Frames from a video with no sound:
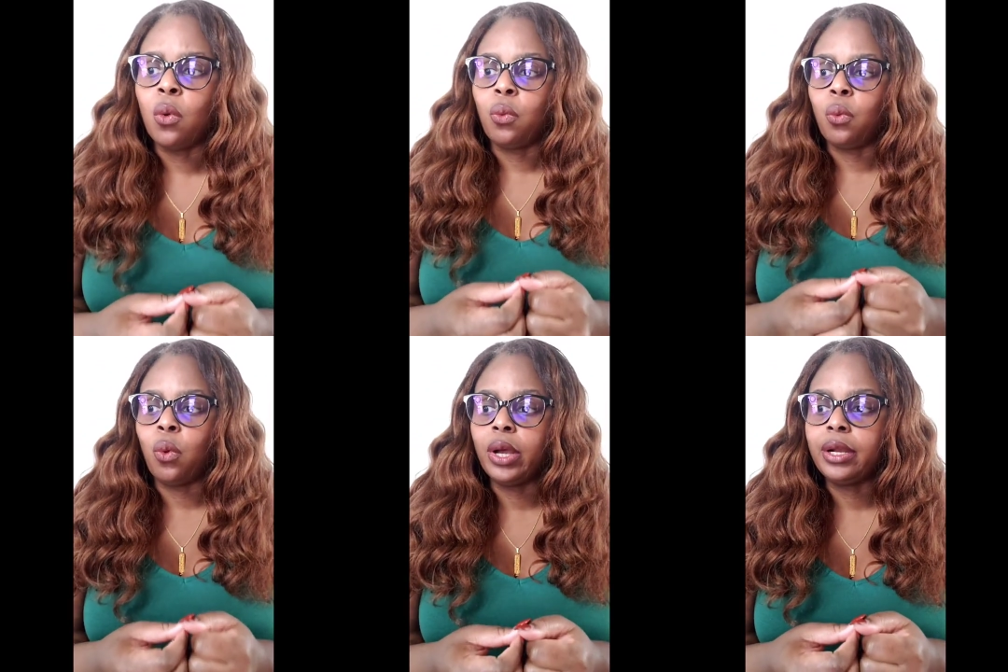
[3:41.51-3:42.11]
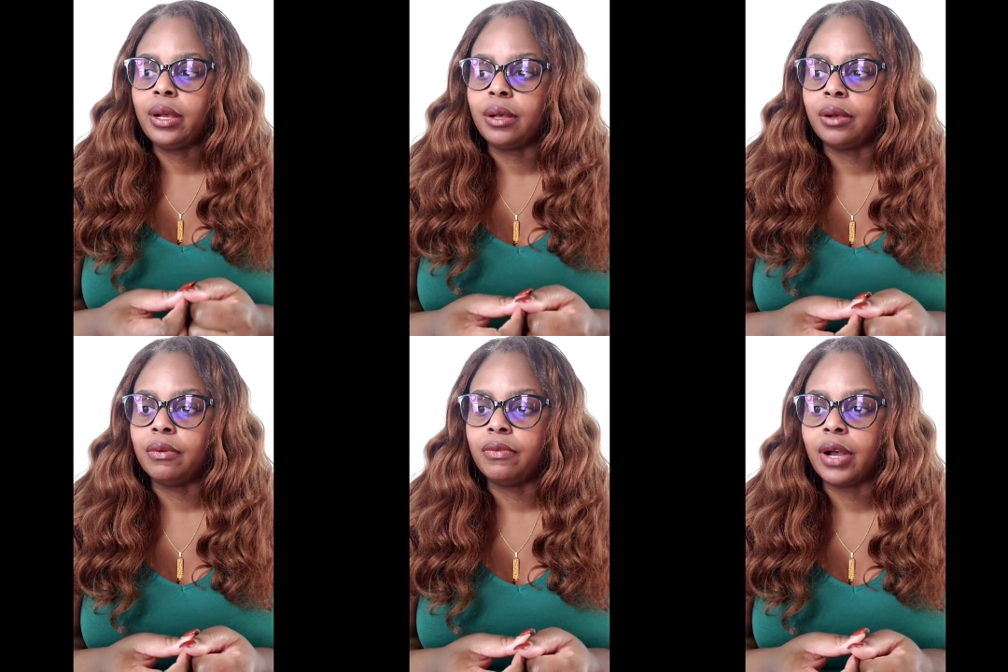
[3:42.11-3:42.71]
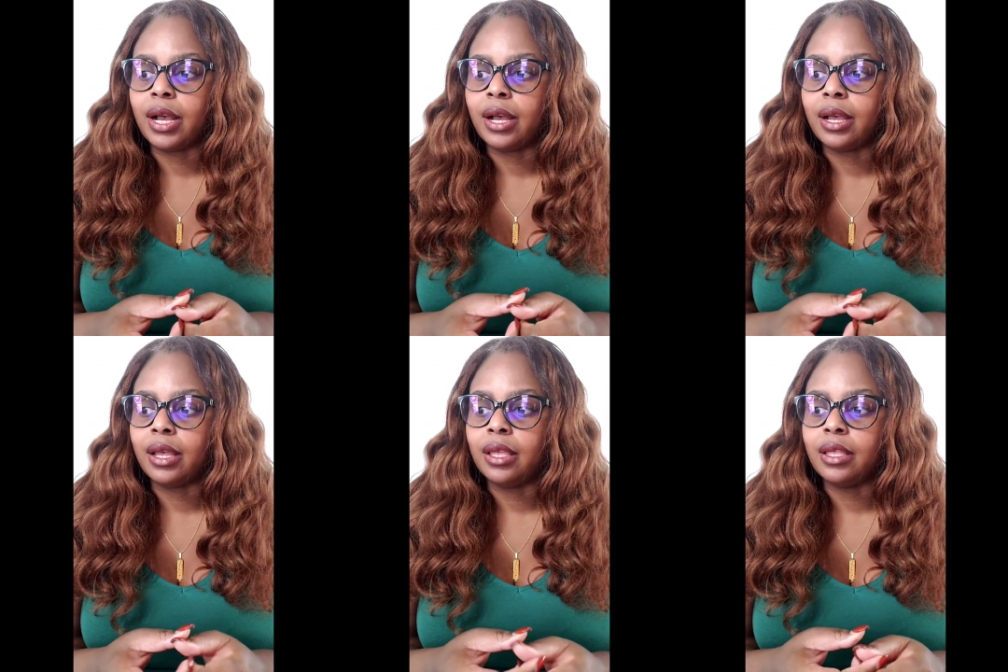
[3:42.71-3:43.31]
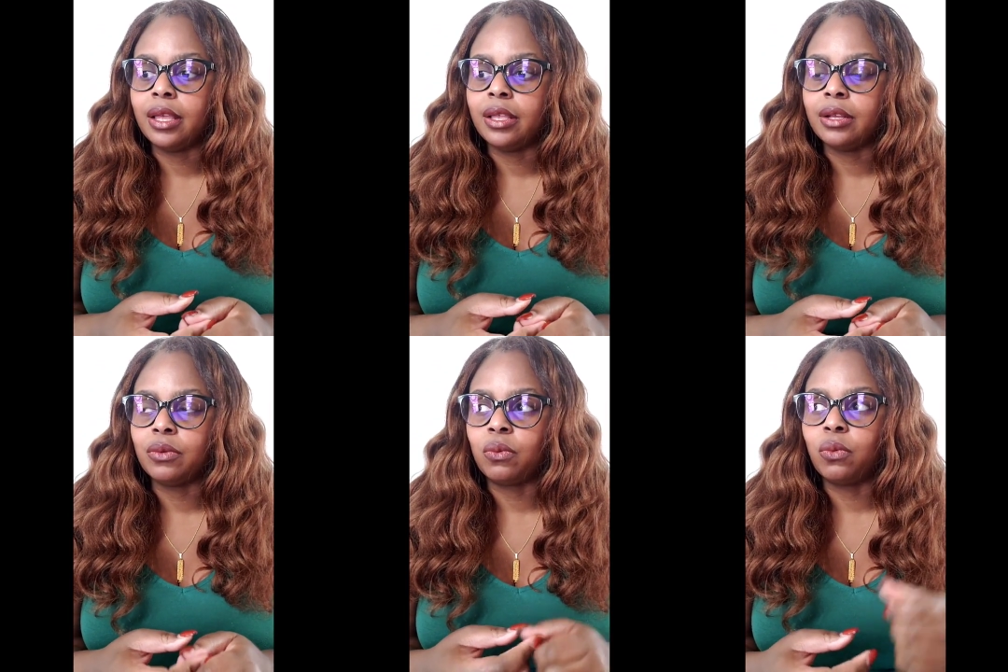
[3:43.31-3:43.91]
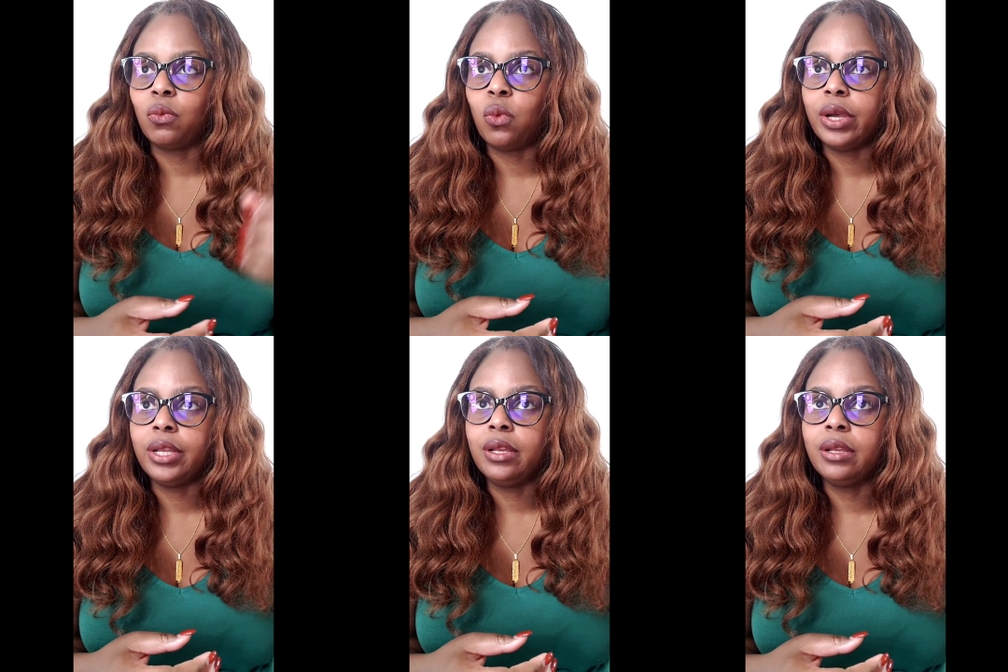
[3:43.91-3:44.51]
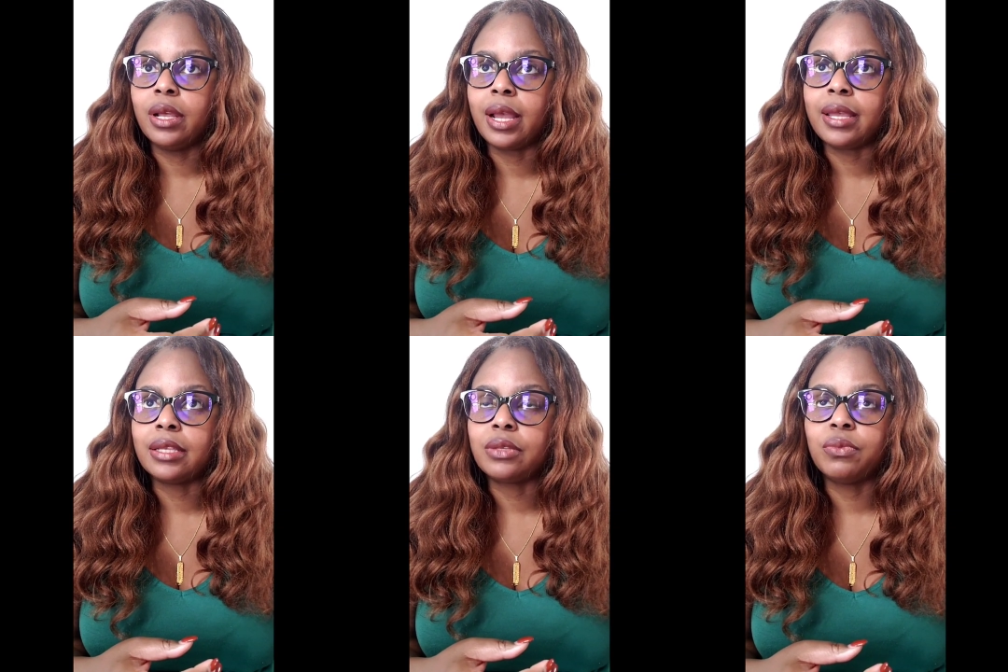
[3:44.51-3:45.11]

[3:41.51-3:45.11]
One of, uh, one, I guess,